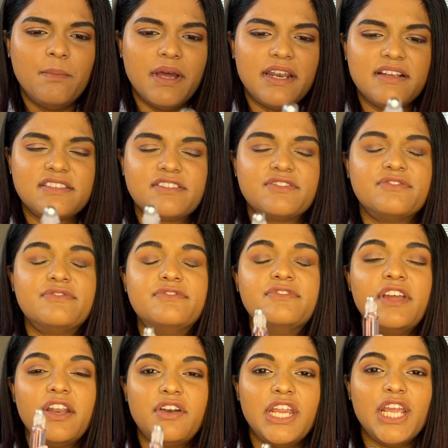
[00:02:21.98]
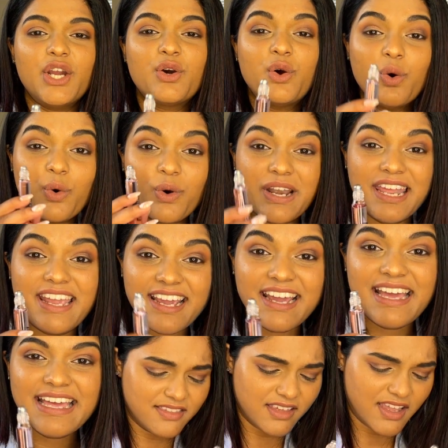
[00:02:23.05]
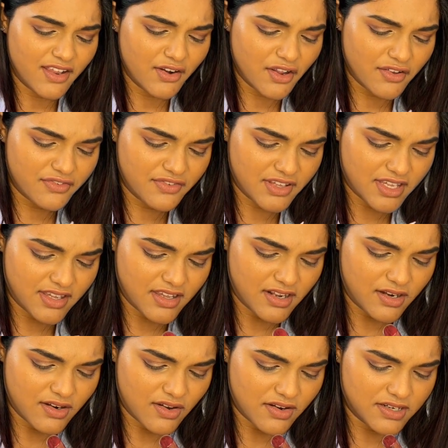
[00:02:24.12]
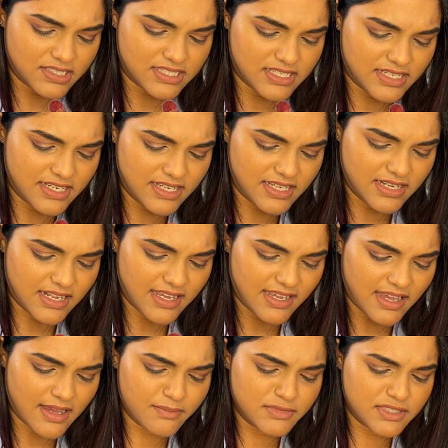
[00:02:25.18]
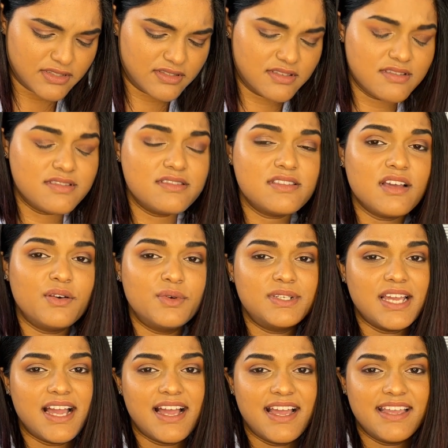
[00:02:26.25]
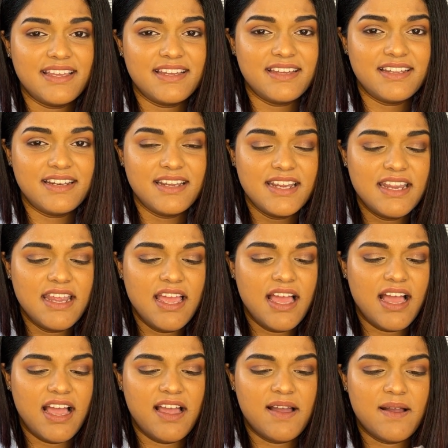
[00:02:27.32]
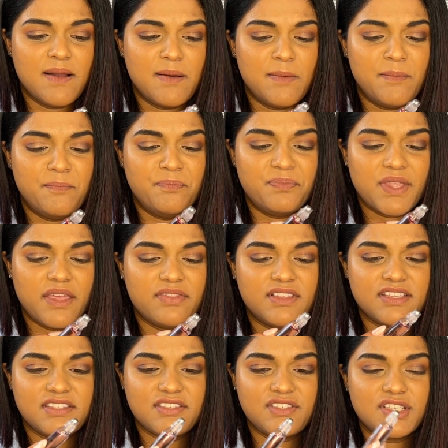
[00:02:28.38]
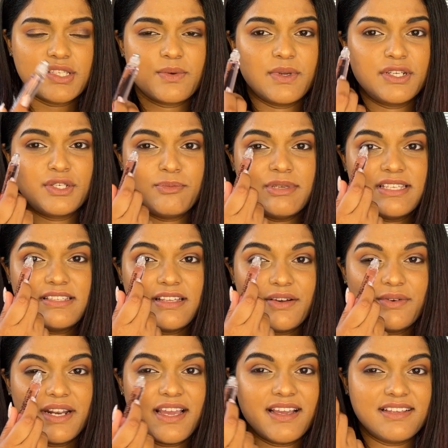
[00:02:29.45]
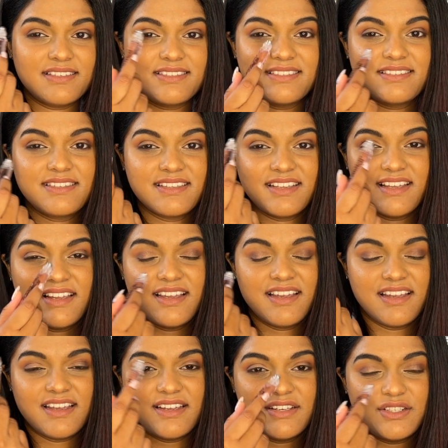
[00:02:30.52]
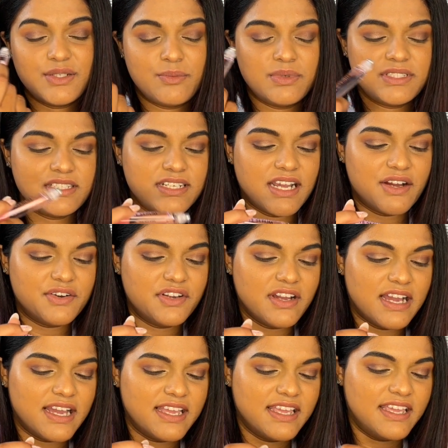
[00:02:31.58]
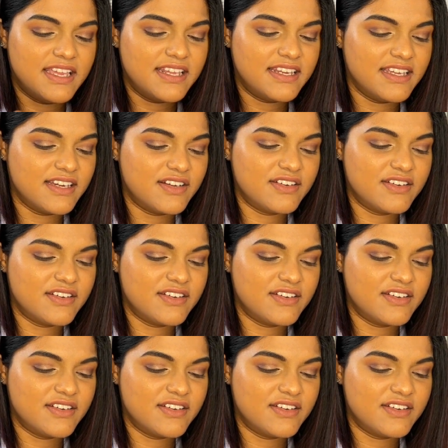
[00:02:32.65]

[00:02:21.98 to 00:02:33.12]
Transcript: but it's very cooling at the end of a long day. Like, I'm just so tired. And this is just going to be so nice to put around your eye area,